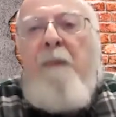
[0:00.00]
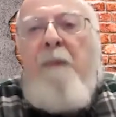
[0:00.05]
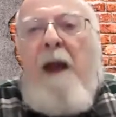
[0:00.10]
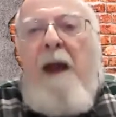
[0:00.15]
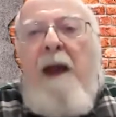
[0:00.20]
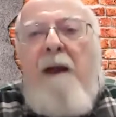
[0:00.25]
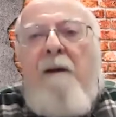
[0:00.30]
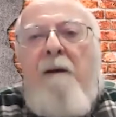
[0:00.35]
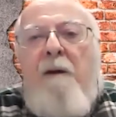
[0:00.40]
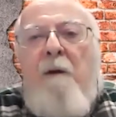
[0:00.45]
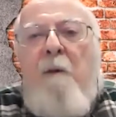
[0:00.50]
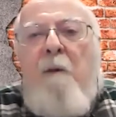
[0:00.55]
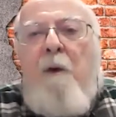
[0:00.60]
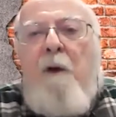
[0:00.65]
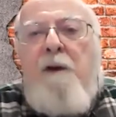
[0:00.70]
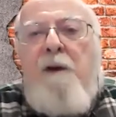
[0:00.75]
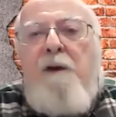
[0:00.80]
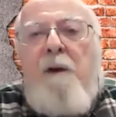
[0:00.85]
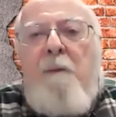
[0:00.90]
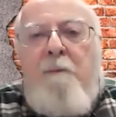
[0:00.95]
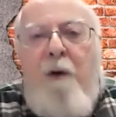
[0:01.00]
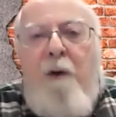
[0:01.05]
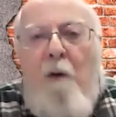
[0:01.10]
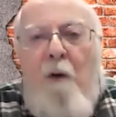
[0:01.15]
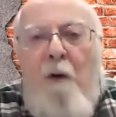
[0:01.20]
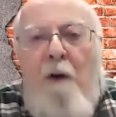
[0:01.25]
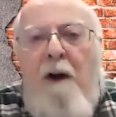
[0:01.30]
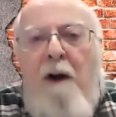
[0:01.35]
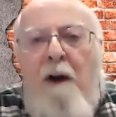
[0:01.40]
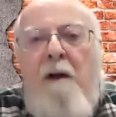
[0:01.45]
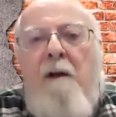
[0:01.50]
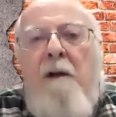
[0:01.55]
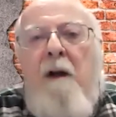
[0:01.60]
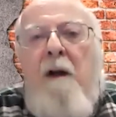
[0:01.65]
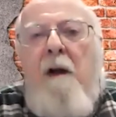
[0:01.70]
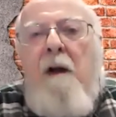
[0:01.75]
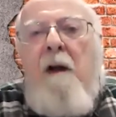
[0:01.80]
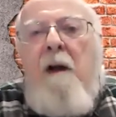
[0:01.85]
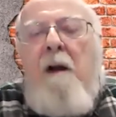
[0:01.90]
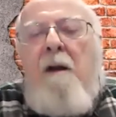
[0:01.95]
and we're supporting
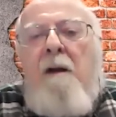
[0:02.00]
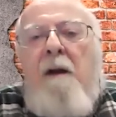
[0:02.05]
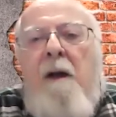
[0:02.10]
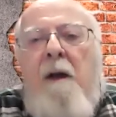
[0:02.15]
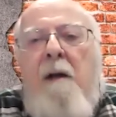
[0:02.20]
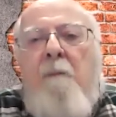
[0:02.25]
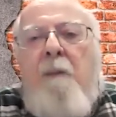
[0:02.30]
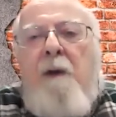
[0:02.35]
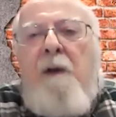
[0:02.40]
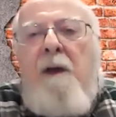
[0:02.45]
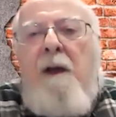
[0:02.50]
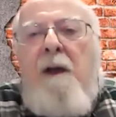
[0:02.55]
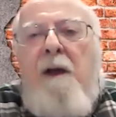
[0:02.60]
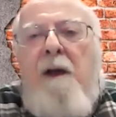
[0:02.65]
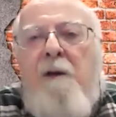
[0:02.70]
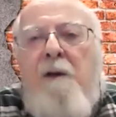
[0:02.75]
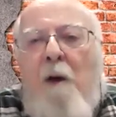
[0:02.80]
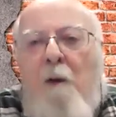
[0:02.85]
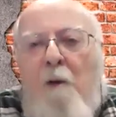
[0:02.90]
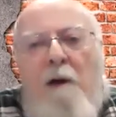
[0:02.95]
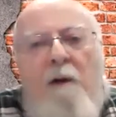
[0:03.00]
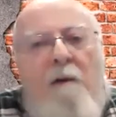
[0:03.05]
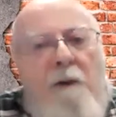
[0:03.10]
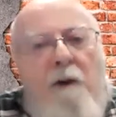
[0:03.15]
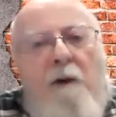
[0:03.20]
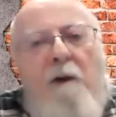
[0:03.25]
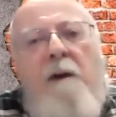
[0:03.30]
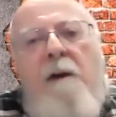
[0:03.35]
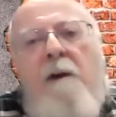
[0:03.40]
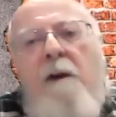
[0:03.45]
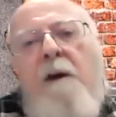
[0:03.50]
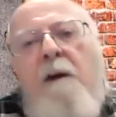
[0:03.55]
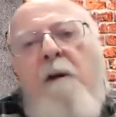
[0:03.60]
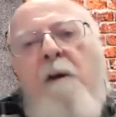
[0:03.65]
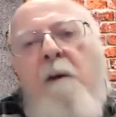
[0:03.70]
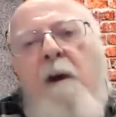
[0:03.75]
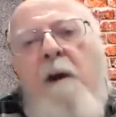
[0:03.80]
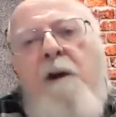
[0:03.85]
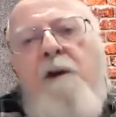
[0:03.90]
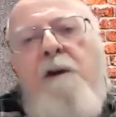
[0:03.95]
the, the total vertical
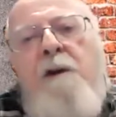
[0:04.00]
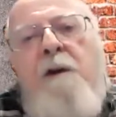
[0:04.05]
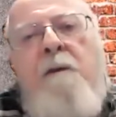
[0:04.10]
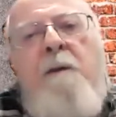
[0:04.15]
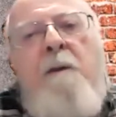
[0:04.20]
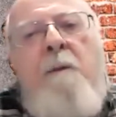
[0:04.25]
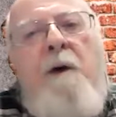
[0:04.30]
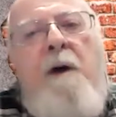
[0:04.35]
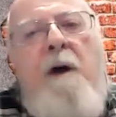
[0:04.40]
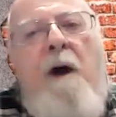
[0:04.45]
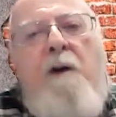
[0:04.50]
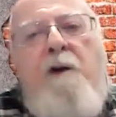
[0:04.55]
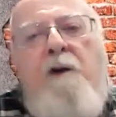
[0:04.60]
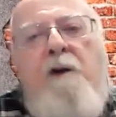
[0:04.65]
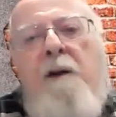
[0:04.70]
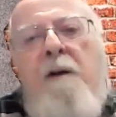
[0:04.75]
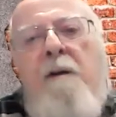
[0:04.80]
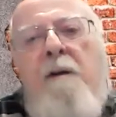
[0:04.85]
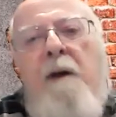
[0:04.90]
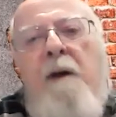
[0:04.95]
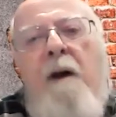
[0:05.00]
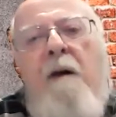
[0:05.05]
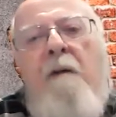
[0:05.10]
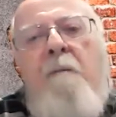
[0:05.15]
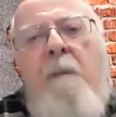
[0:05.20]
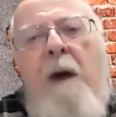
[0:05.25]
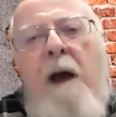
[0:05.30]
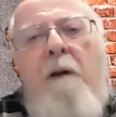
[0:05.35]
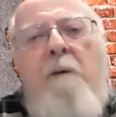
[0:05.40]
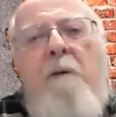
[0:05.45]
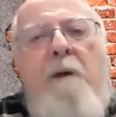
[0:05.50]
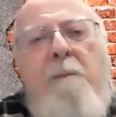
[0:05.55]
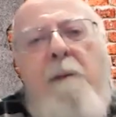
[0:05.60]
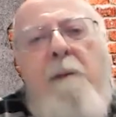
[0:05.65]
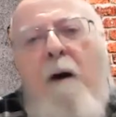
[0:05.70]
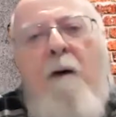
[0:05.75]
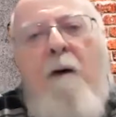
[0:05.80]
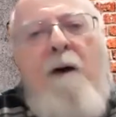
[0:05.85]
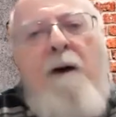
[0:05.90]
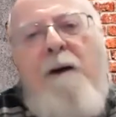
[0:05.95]
integration of the production of, of battery
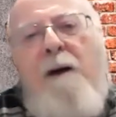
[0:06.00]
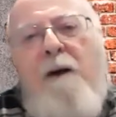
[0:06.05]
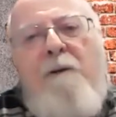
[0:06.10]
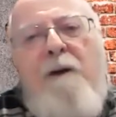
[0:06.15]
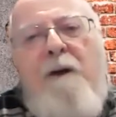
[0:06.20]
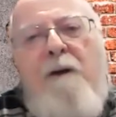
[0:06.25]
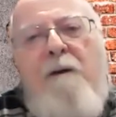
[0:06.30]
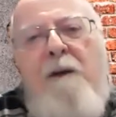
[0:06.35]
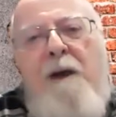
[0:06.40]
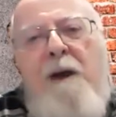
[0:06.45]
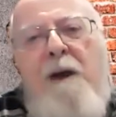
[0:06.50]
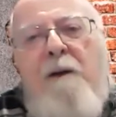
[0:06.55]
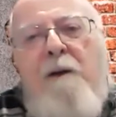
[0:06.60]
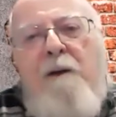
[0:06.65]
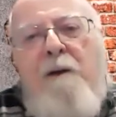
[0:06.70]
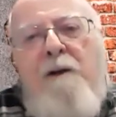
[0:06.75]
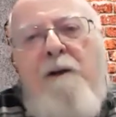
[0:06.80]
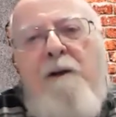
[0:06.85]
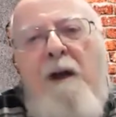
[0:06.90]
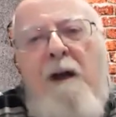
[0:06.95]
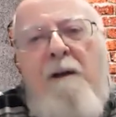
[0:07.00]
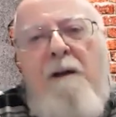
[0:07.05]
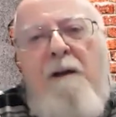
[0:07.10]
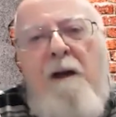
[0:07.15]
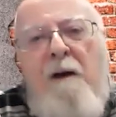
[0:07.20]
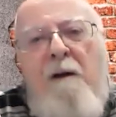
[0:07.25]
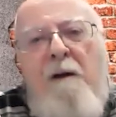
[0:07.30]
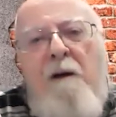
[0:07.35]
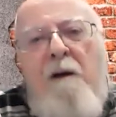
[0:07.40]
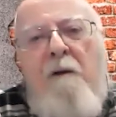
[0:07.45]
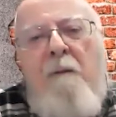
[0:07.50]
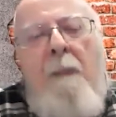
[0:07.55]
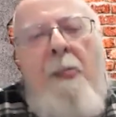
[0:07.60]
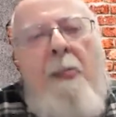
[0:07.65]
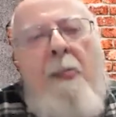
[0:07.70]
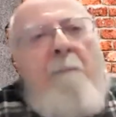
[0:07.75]
powered electric vehicles in Ontario.